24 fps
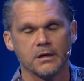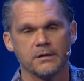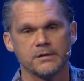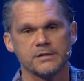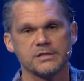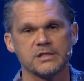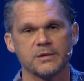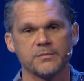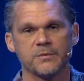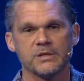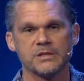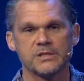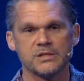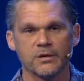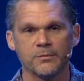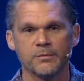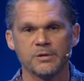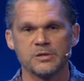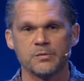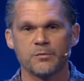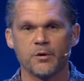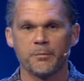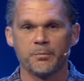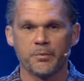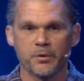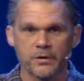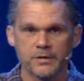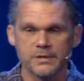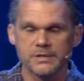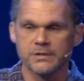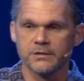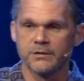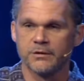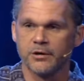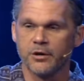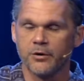There's something so much more
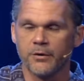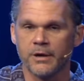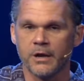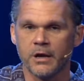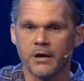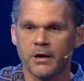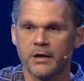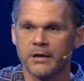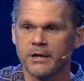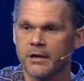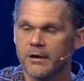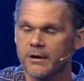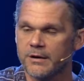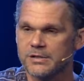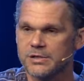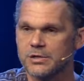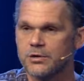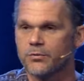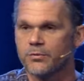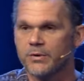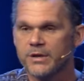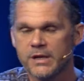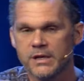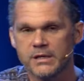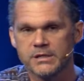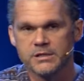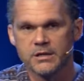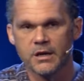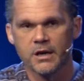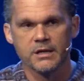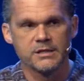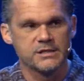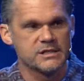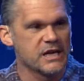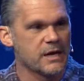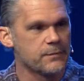personal going on here as you read
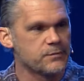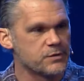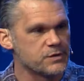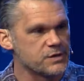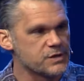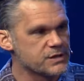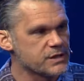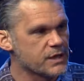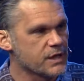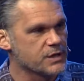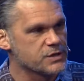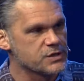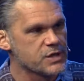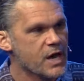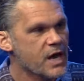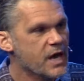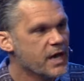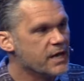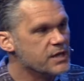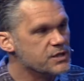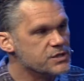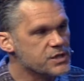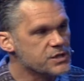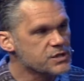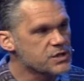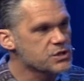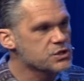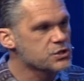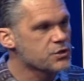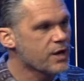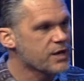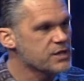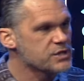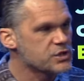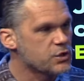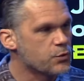John chapter six, and Jesus
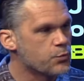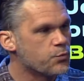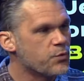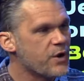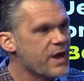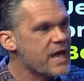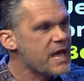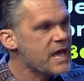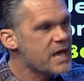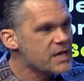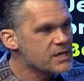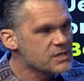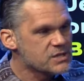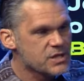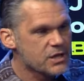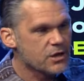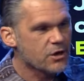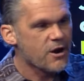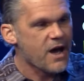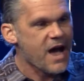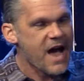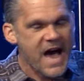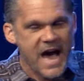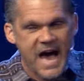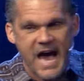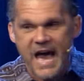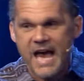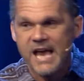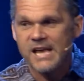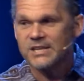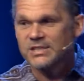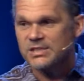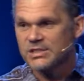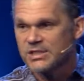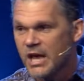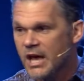tries to raise their
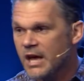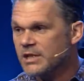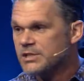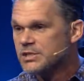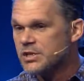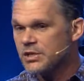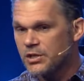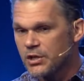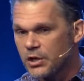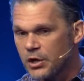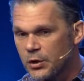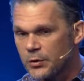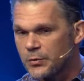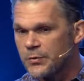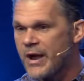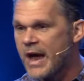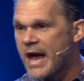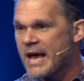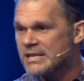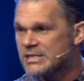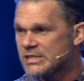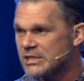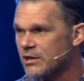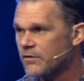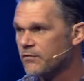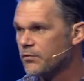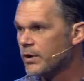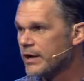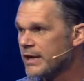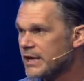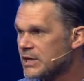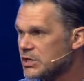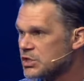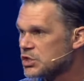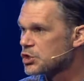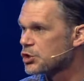eyes to the horizon of
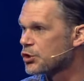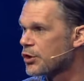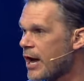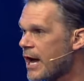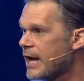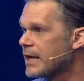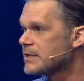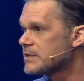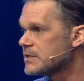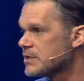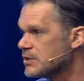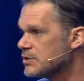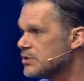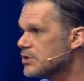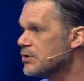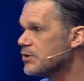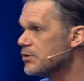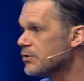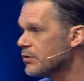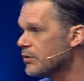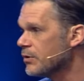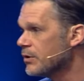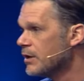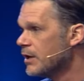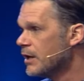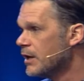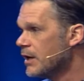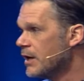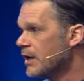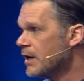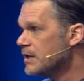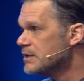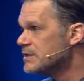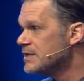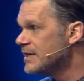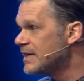what he's trying to do,
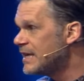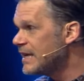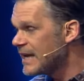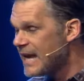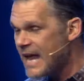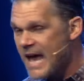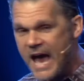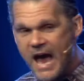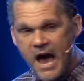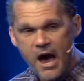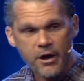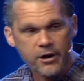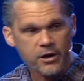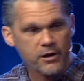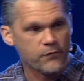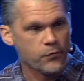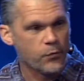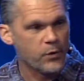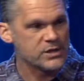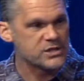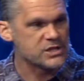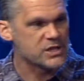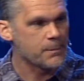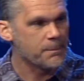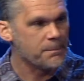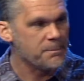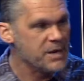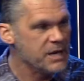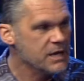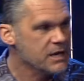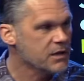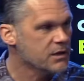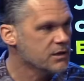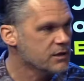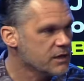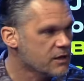to get out of what's
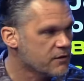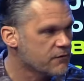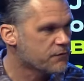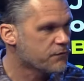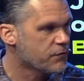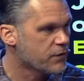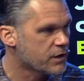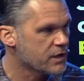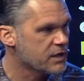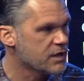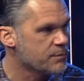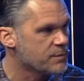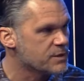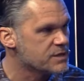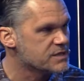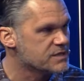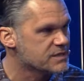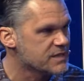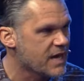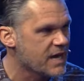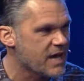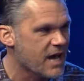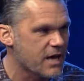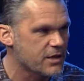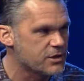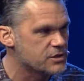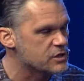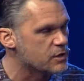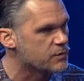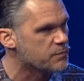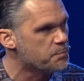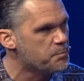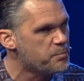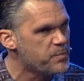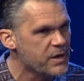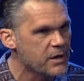immediately in front of them and say, oh, there's
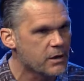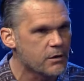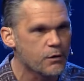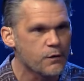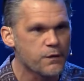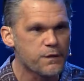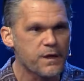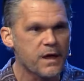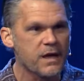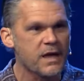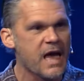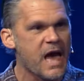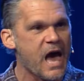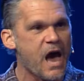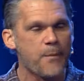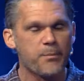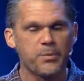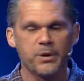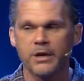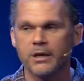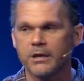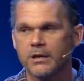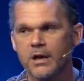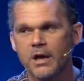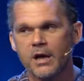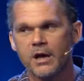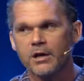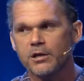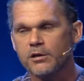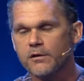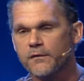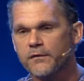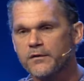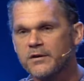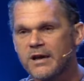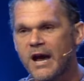a bigger thing happening.
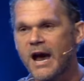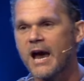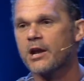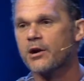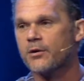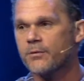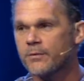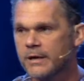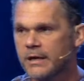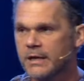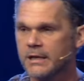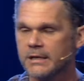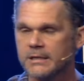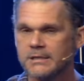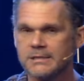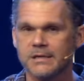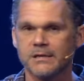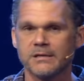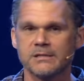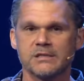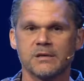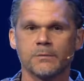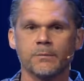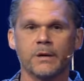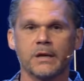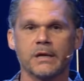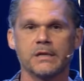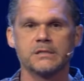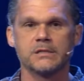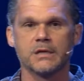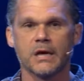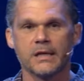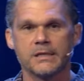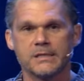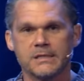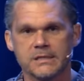You've got to read it. Tell somebody
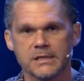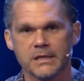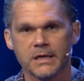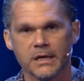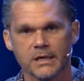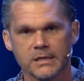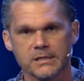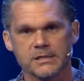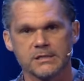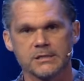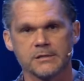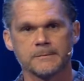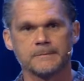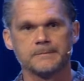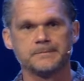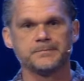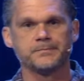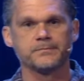John six.